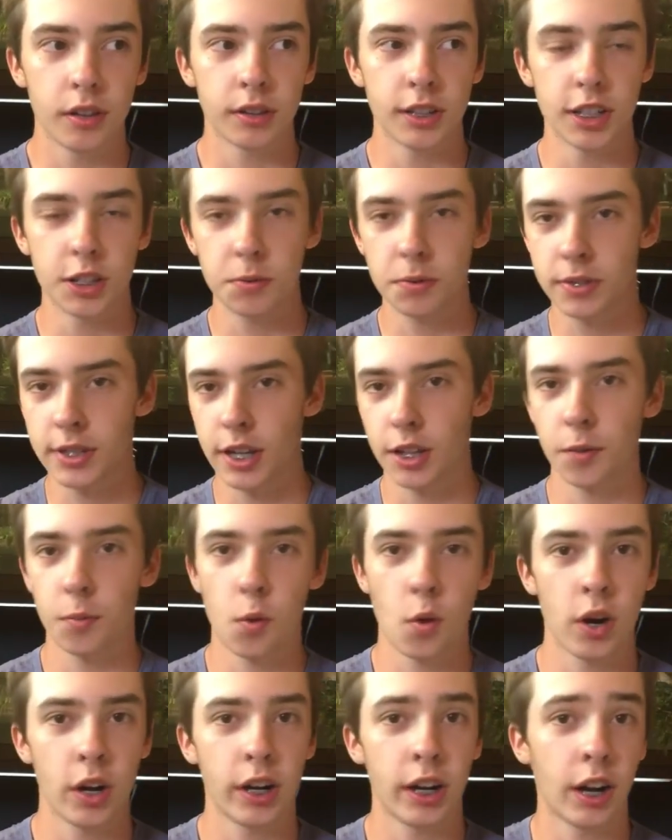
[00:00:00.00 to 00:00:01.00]
That's beside the
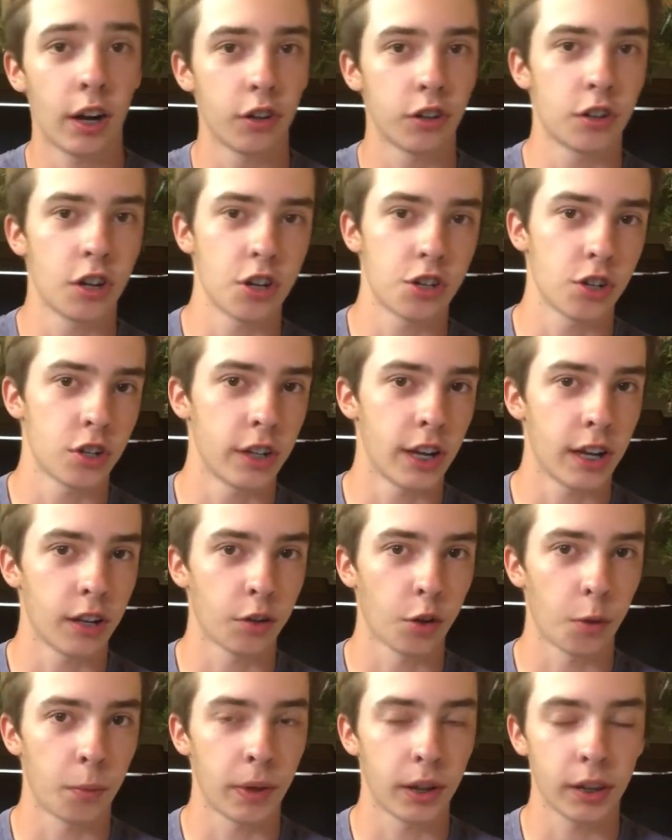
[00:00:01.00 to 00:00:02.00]
point, and I'll touch on that a
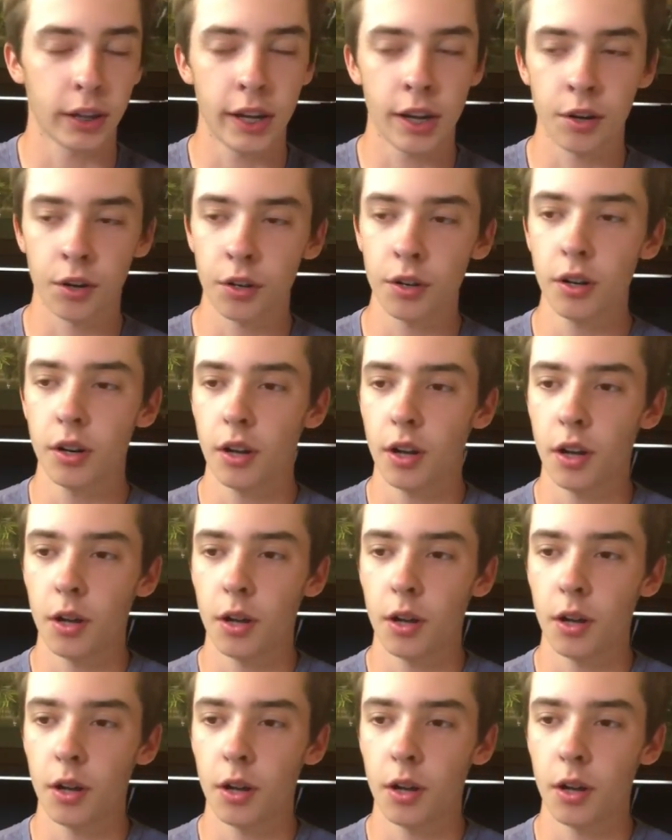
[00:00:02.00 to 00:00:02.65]
little bit later.